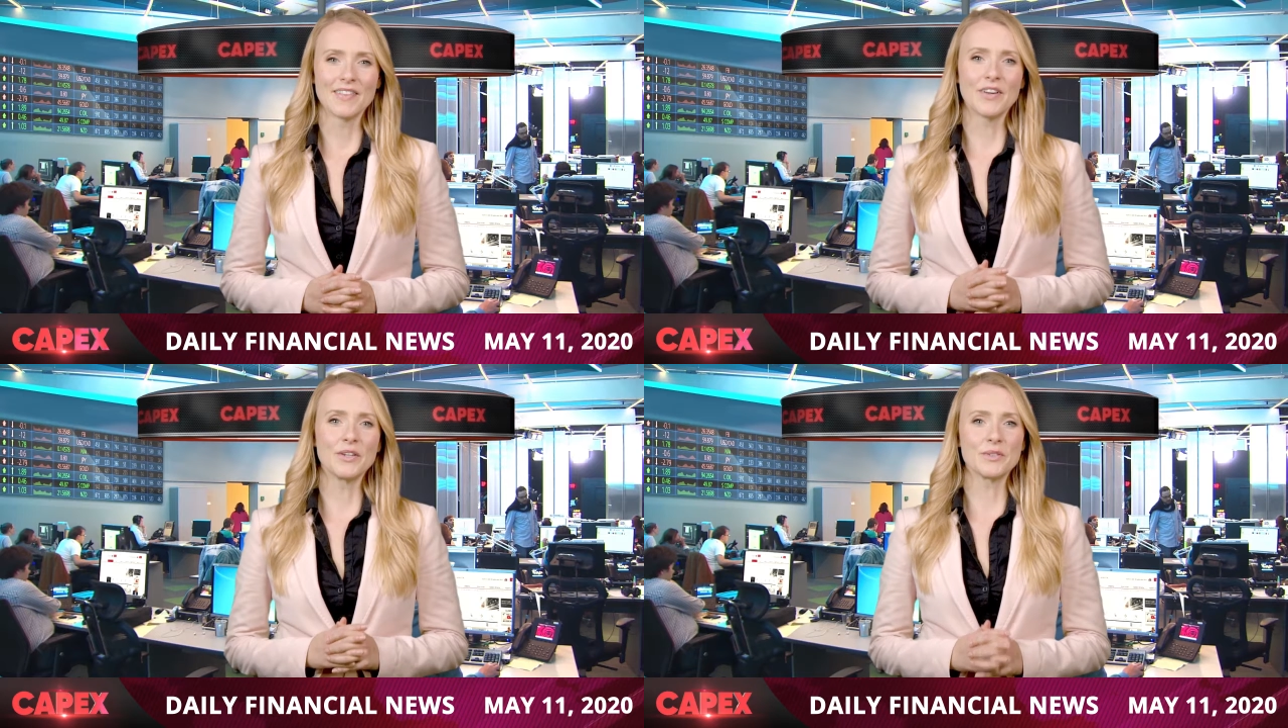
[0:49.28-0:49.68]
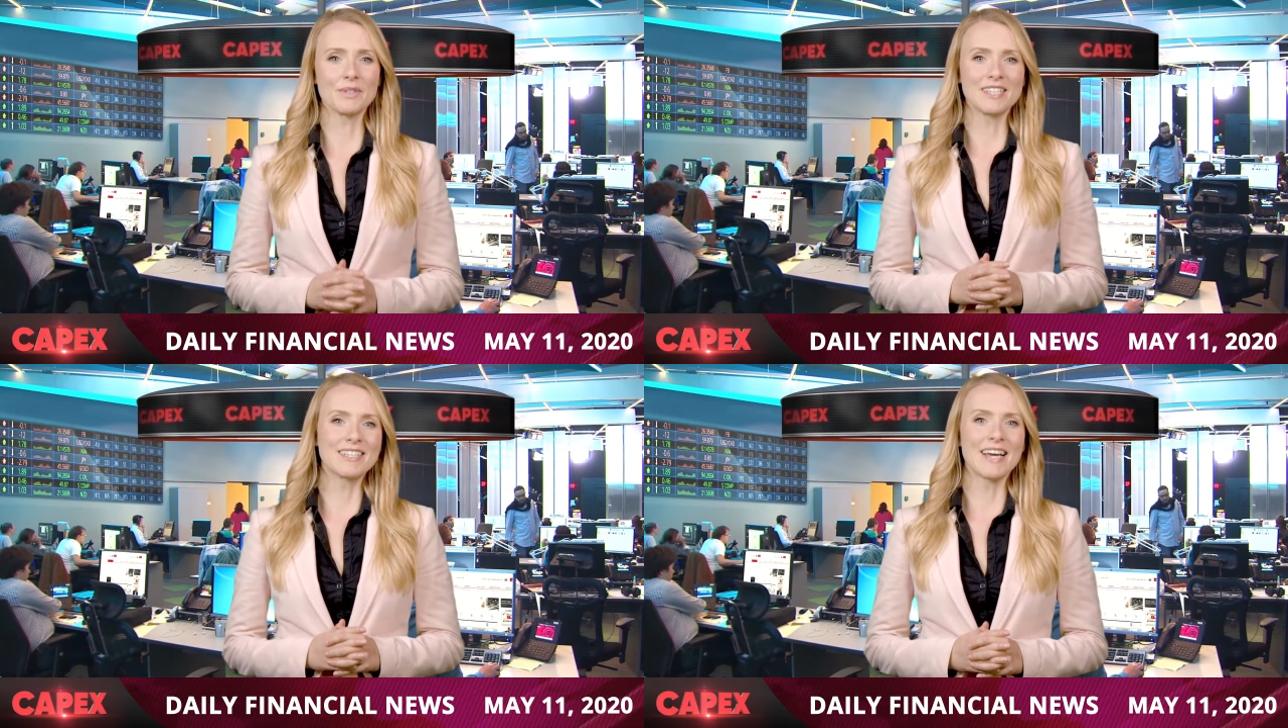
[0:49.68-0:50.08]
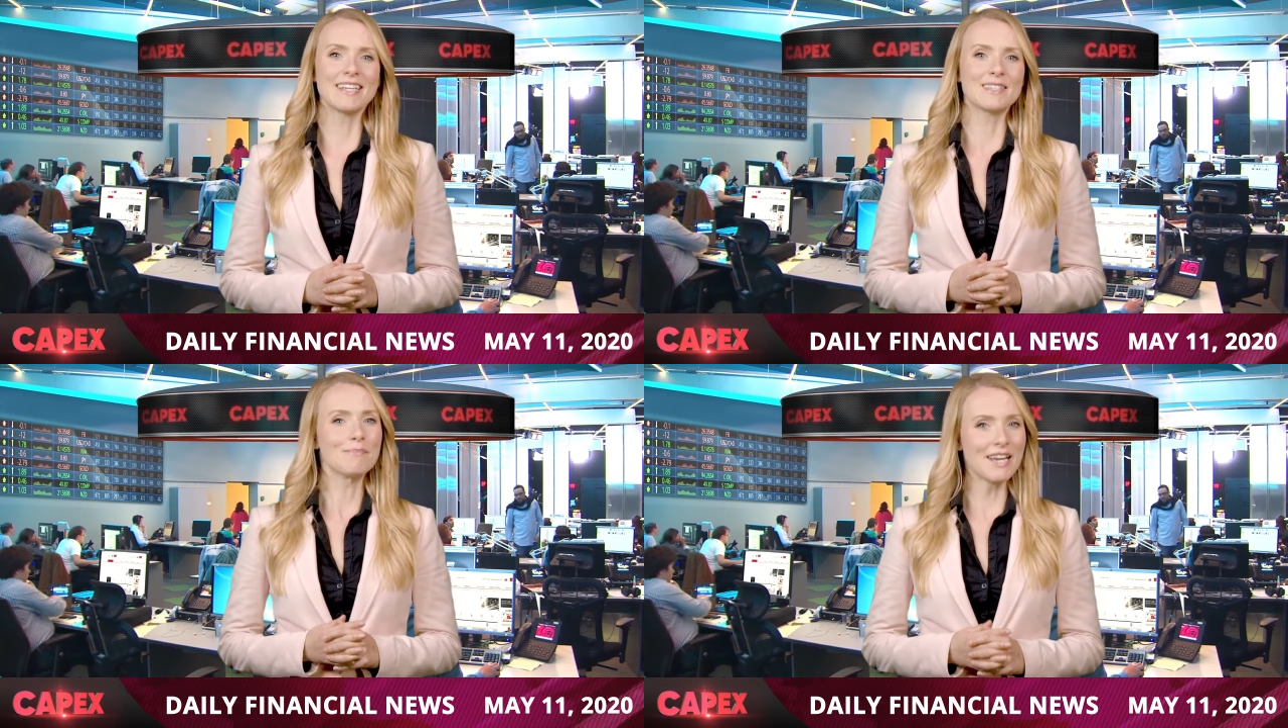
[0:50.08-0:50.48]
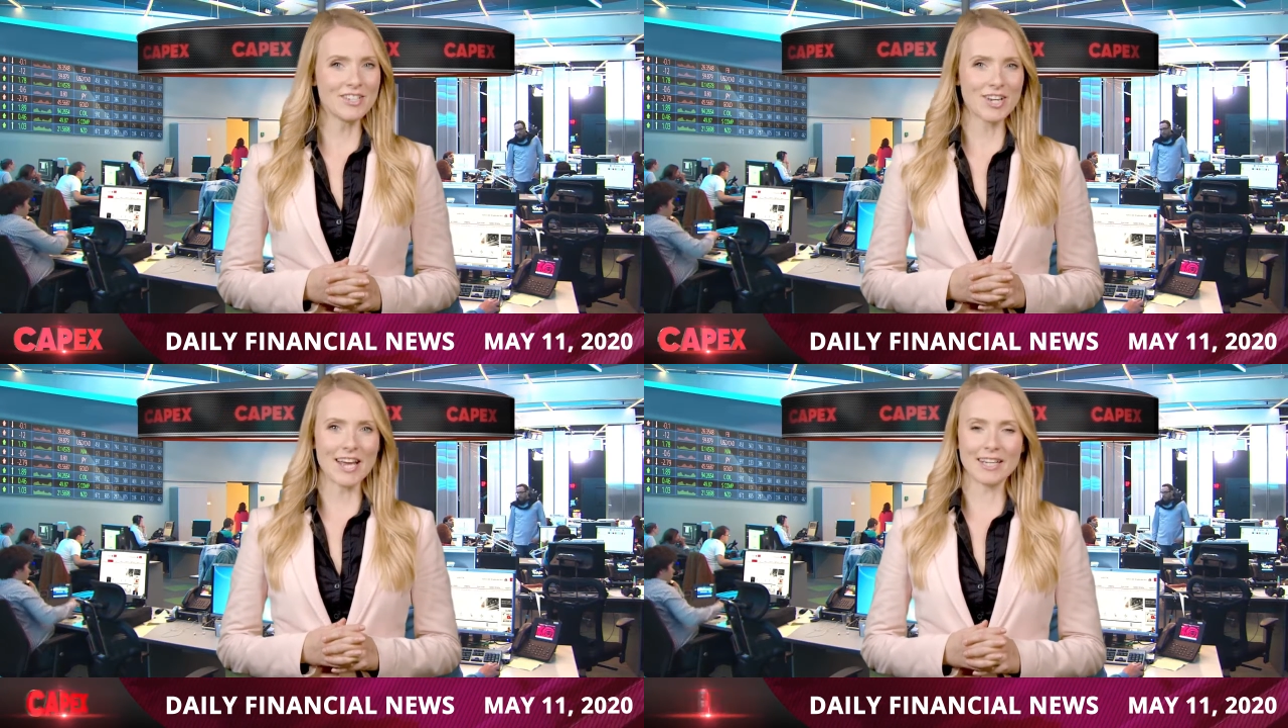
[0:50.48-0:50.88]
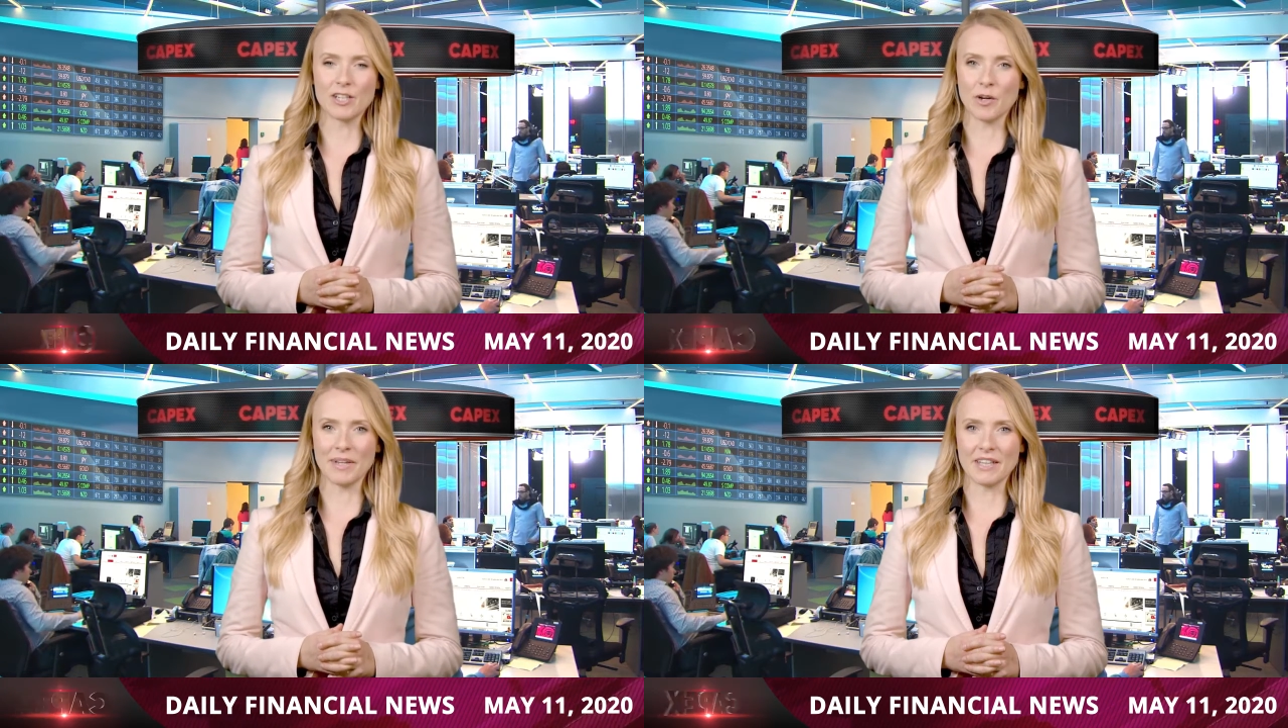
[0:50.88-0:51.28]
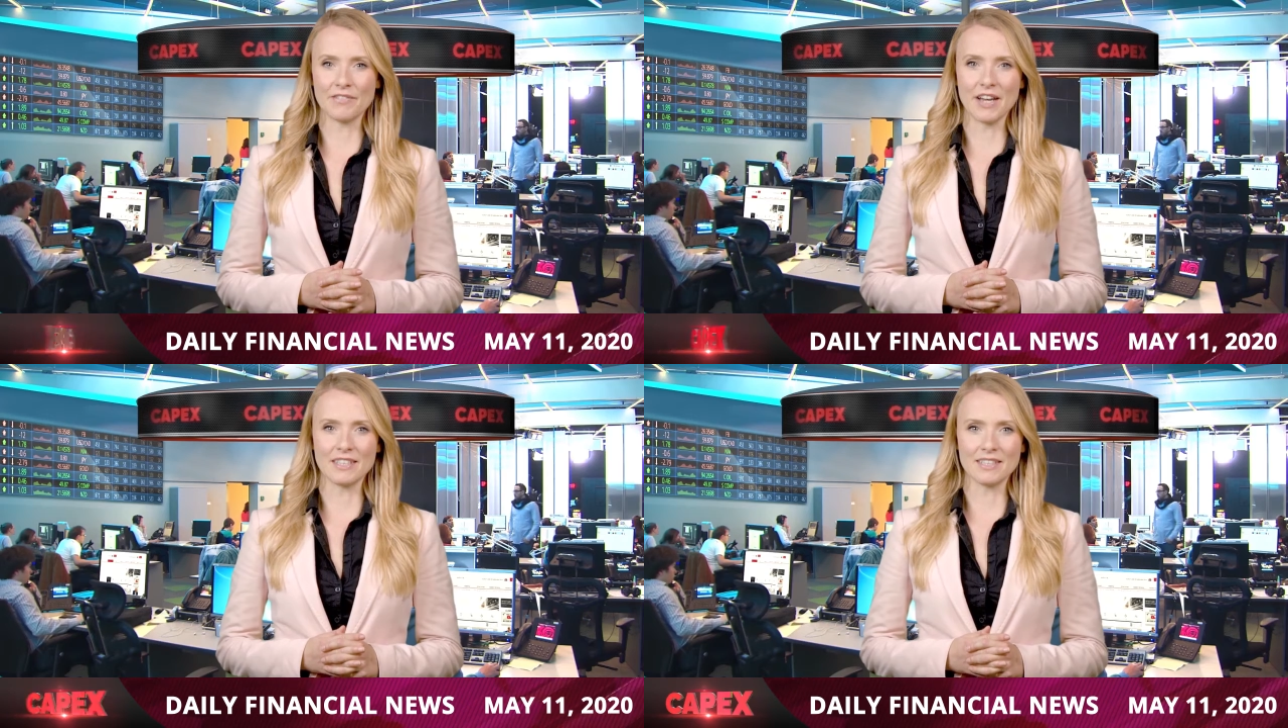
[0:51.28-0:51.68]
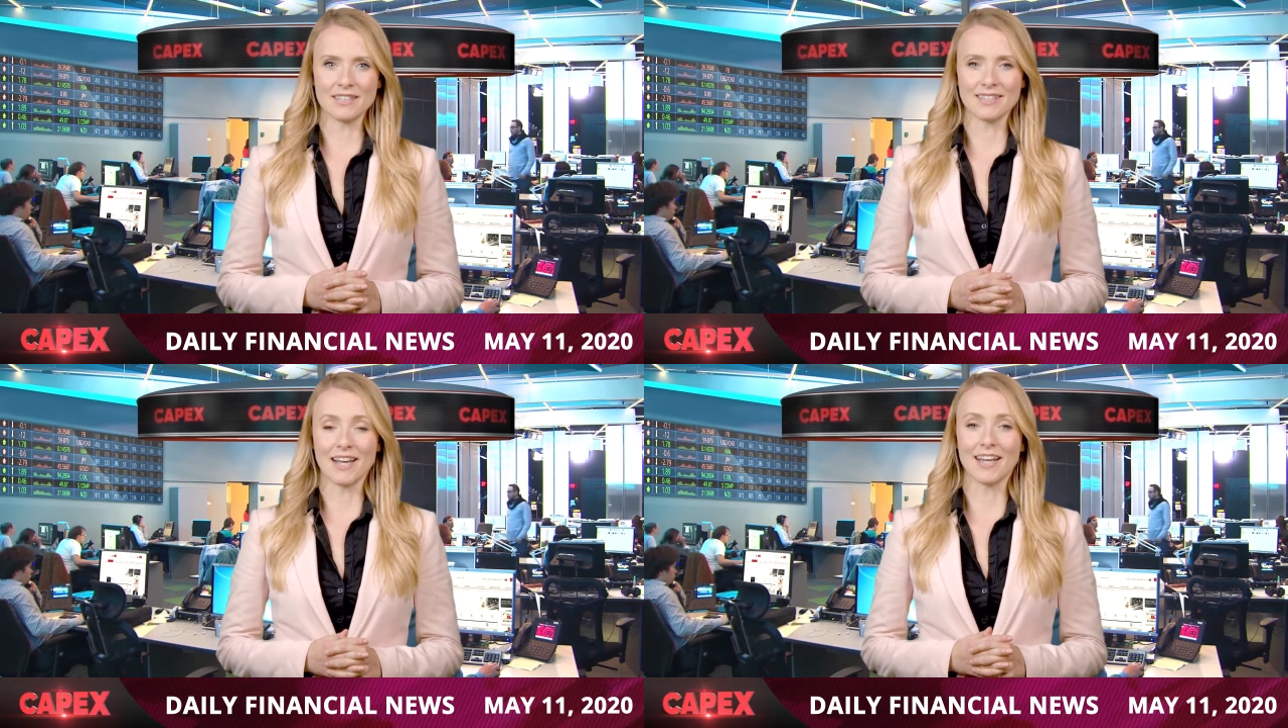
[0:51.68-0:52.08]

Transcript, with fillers: Those were today's major economic events.